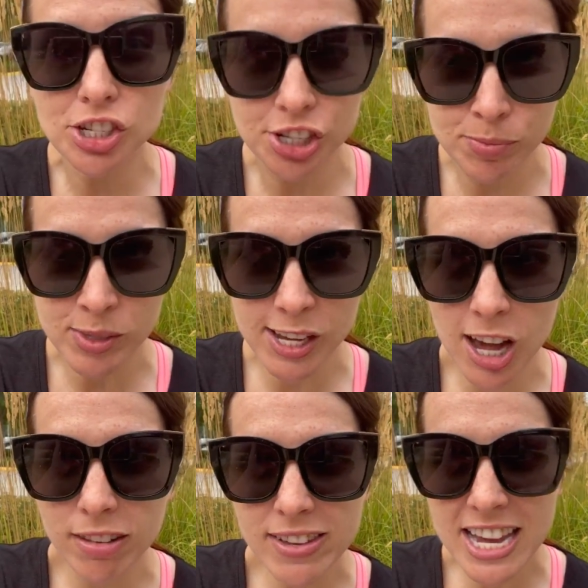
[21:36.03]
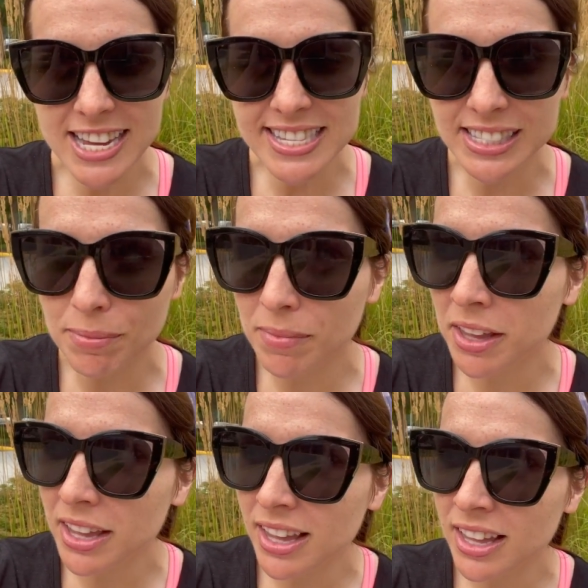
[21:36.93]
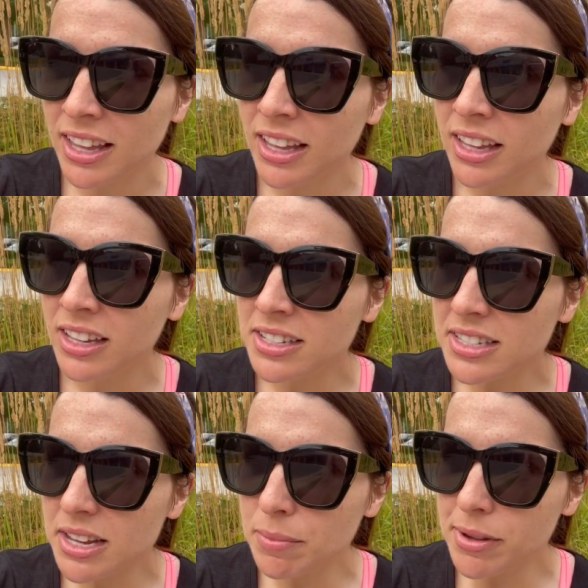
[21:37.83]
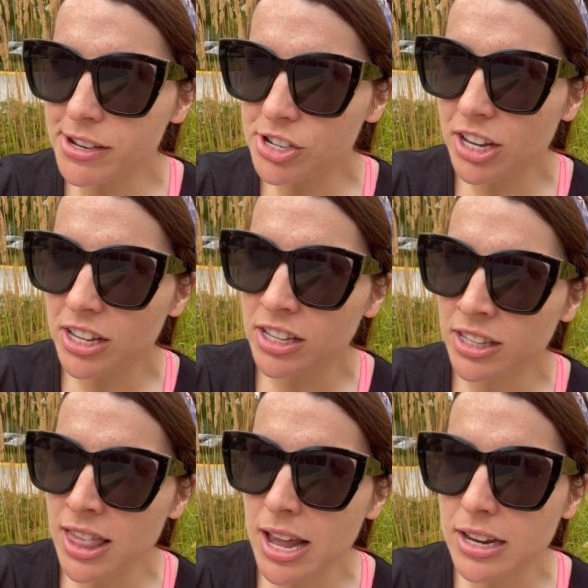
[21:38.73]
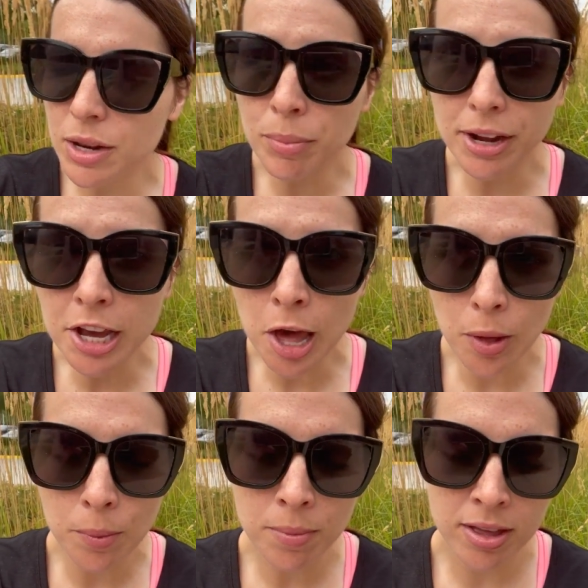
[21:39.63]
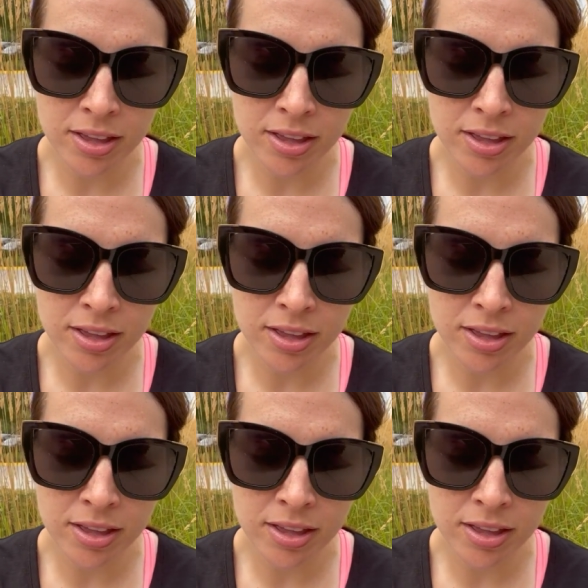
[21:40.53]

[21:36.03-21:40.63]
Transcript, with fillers: James a coffee and some sandwich, the thing you bring home.